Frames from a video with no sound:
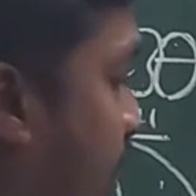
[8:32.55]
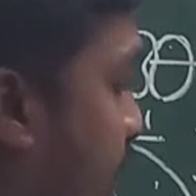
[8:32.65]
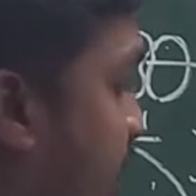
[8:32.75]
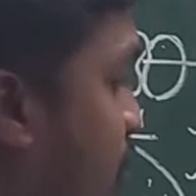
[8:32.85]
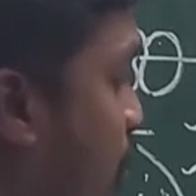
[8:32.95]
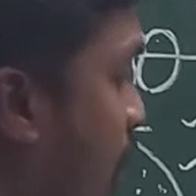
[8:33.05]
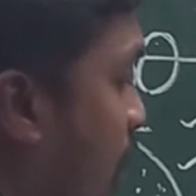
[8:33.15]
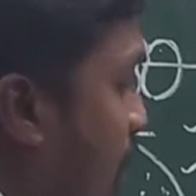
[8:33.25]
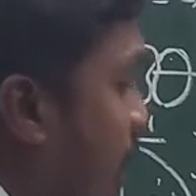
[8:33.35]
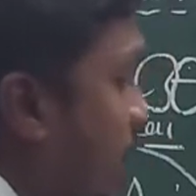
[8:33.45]
is
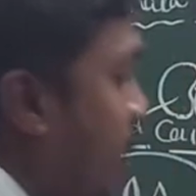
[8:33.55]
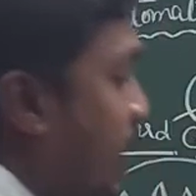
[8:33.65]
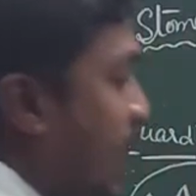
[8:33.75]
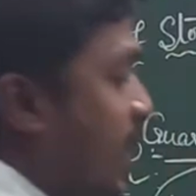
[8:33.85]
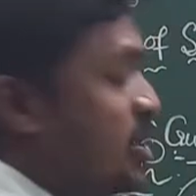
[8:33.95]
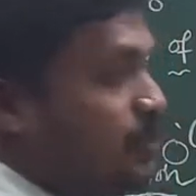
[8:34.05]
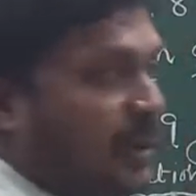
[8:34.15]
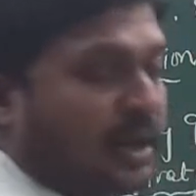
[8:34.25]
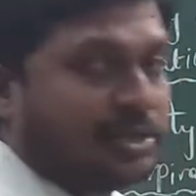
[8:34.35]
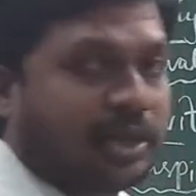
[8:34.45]
called
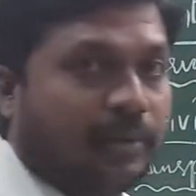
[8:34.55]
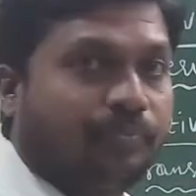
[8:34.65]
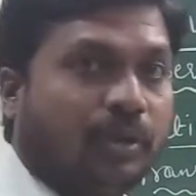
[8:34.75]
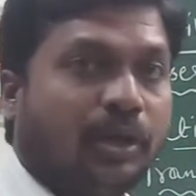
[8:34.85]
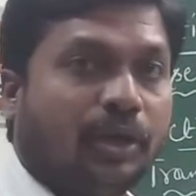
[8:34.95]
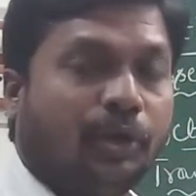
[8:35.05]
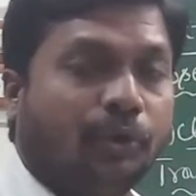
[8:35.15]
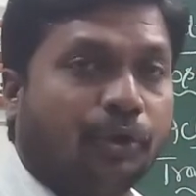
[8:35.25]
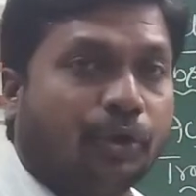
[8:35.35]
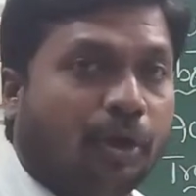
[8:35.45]
transpiration. Do
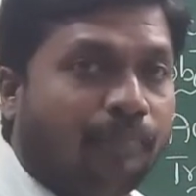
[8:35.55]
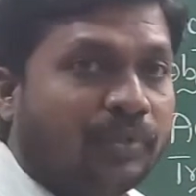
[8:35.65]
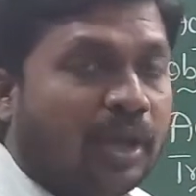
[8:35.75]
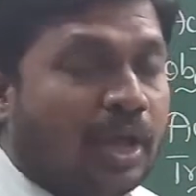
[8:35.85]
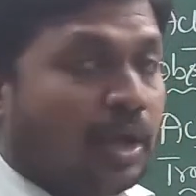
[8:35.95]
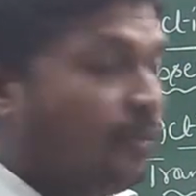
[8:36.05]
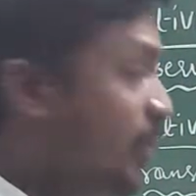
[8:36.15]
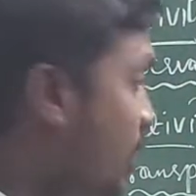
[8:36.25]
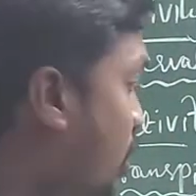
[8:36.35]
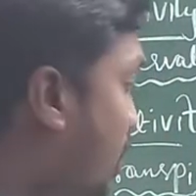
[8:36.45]
you know,
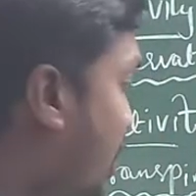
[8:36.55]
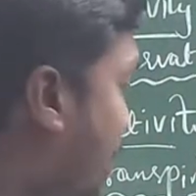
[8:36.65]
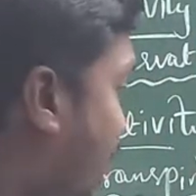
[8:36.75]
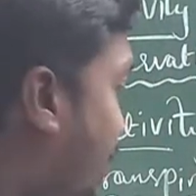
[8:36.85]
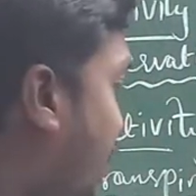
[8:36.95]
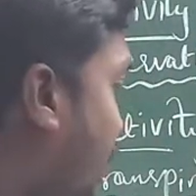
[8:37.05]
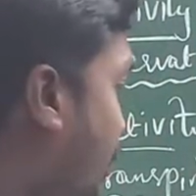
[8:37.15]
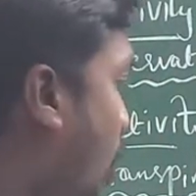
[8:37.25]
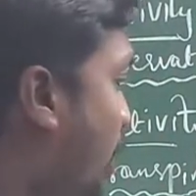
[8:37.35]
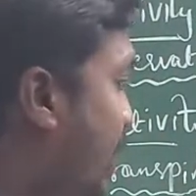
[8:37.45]
when you will keep a
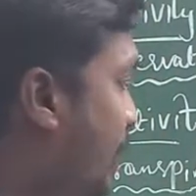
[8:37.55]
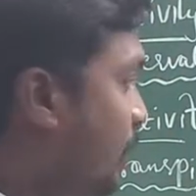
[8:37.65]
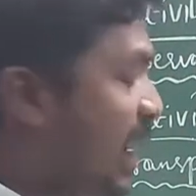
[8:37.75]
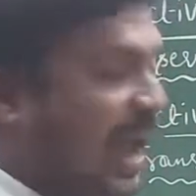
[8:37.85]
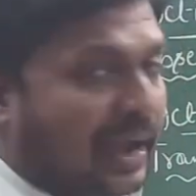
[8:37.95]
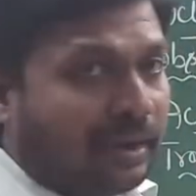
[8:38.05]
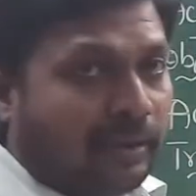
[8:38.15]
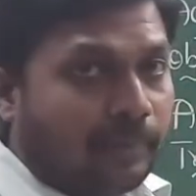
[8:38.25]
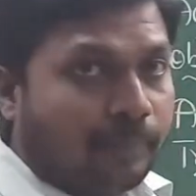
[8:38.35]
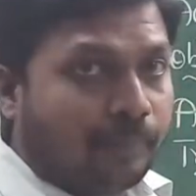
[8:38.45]
potted
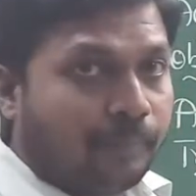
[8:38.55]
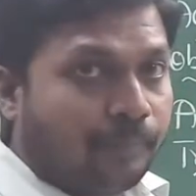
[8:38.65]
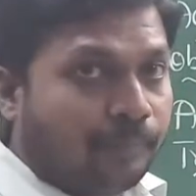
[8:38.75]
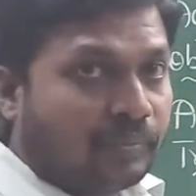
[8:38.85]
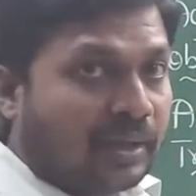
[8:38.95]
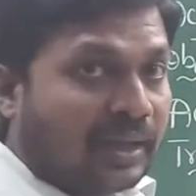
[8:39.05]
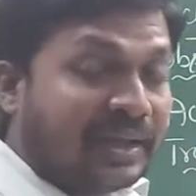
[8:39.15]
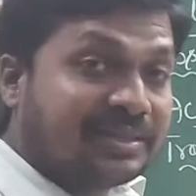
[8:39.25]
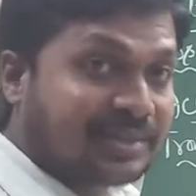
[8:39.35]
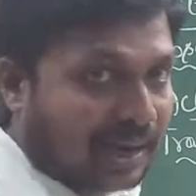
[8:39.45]
plant
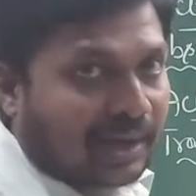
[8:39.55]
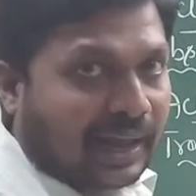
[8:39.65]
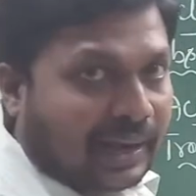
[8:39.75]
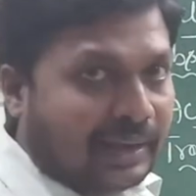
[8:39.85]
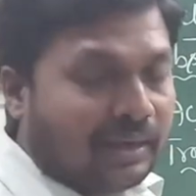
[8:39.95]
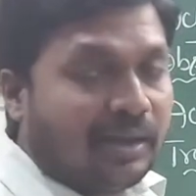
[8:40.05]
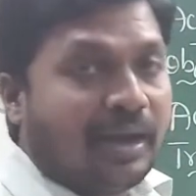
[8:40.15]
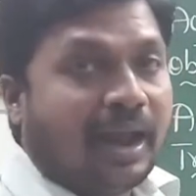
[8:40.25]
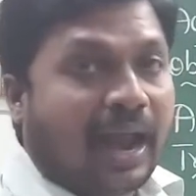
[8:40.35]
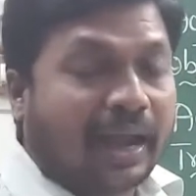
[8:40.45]
in sunlight
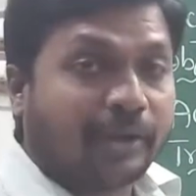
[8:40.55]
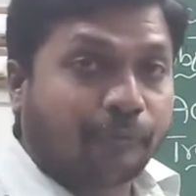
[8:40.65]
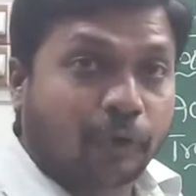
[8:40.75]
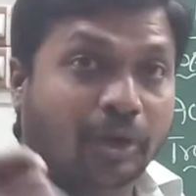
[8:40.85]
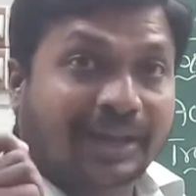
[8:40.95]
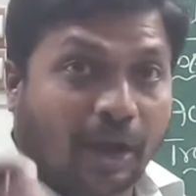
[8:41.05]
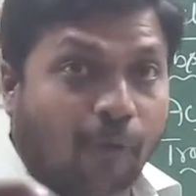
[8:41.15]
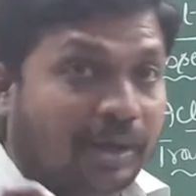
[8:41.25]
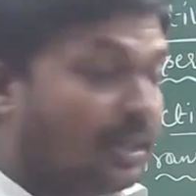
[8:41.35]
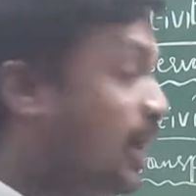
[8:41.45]
and if you will
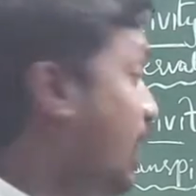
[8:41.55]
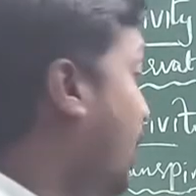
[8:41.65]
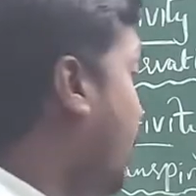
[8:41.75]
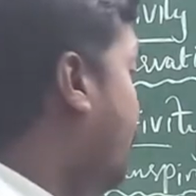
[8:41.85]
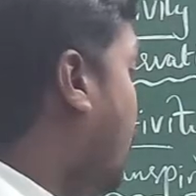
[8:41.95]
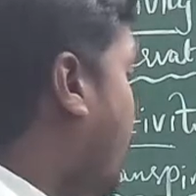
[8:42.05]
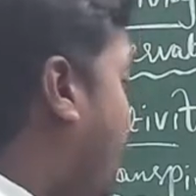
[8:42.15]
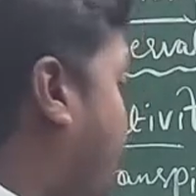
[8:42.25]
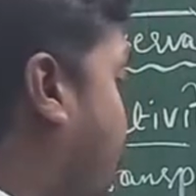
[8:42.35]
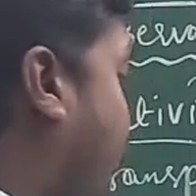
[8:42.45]
cover
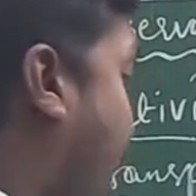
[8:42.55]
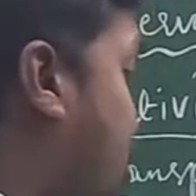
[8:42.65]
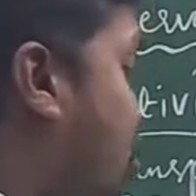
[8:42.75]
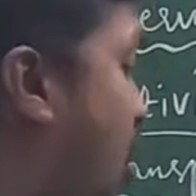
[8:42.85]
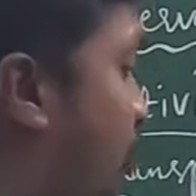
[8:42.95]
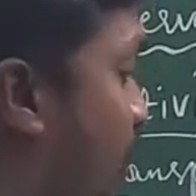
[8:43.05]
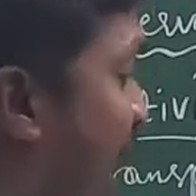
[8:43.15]
a branch of